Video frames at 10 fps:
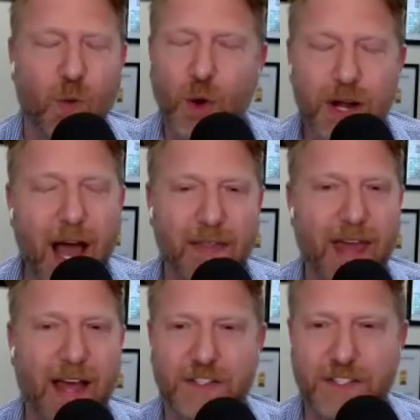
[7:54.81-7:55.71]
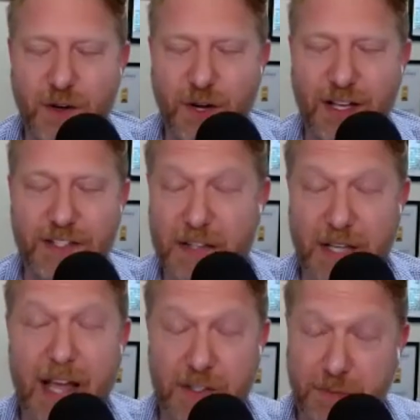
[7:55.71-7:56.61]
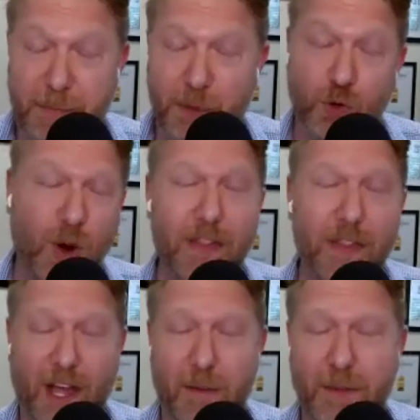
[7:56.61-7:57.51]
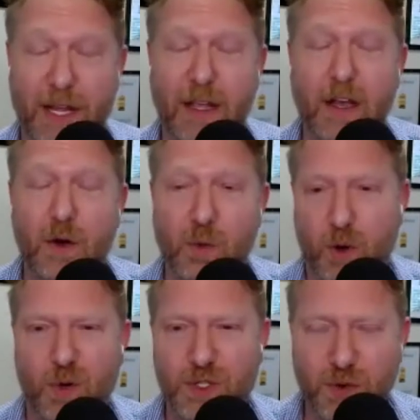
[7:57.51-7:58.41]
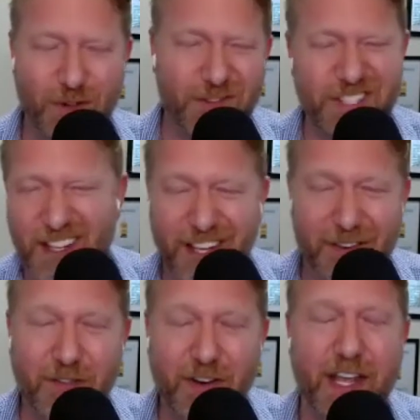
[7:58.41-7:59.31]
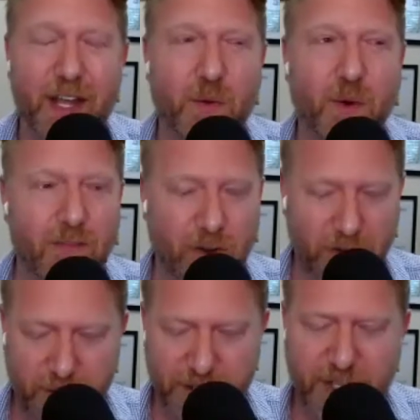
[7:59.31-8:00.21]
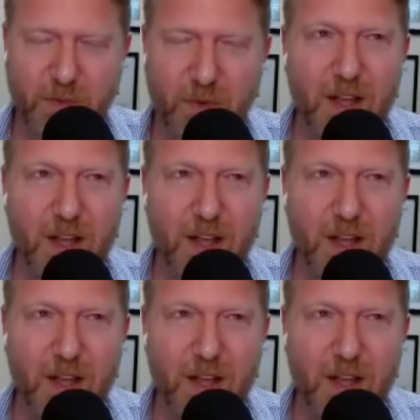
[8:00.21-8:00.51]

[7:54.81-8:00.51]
we're not that serious as as people who run the company we're, we're sort of silly and funny and whatever and so i said